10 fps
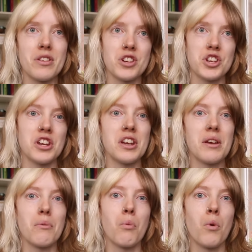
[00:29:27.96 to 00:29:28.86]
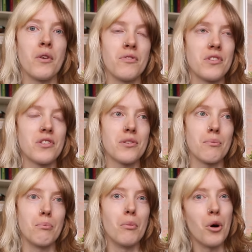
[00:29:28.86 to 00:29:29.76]
that she wants
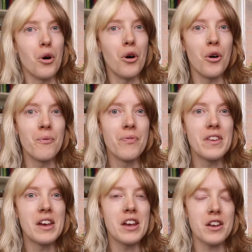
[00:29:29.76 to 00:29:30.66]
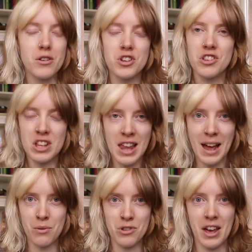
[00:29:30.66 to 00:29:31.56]
more. You know she's
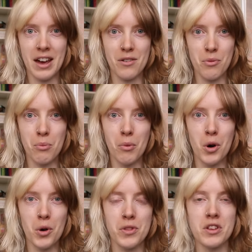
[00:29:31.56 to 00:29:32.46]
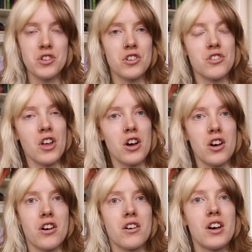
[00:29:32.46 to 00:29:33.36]
allowed to have more than just
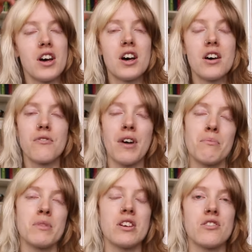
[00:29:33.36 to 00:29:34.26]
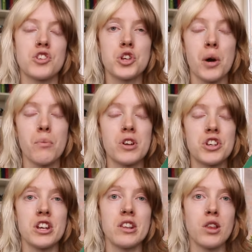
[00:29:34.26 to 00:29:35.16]
her family's shop which
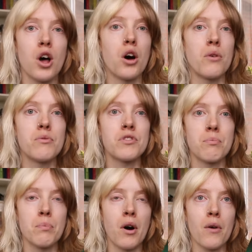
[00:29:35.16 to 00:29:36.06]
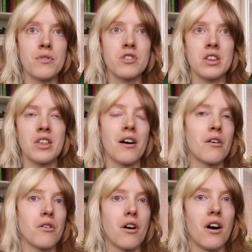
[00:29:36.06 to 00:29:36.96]
she loves but obviously
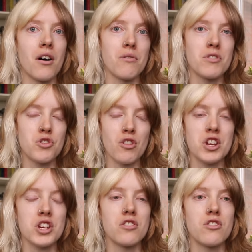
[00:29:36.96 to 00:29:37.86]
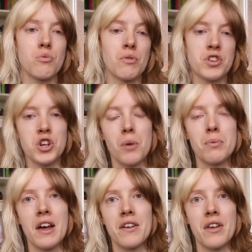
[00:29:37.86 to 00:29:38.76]
there are restrictions with a shop
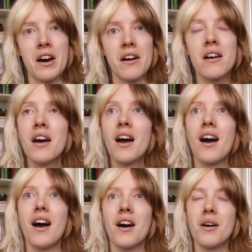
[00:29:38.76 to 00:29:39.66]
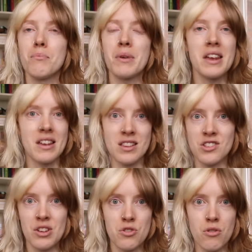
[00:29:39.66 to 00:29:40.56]
like that uh, being in the
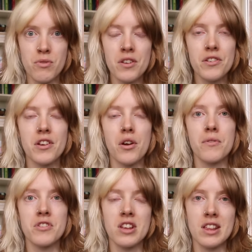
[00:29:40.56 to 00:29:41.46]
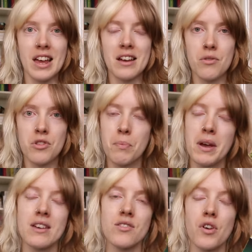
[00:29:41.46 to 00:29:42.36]
centre of London obviously a lack of
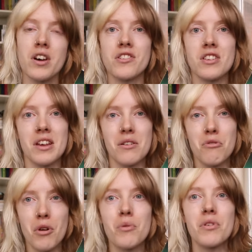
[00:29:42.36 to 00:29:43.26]
space for her to like grow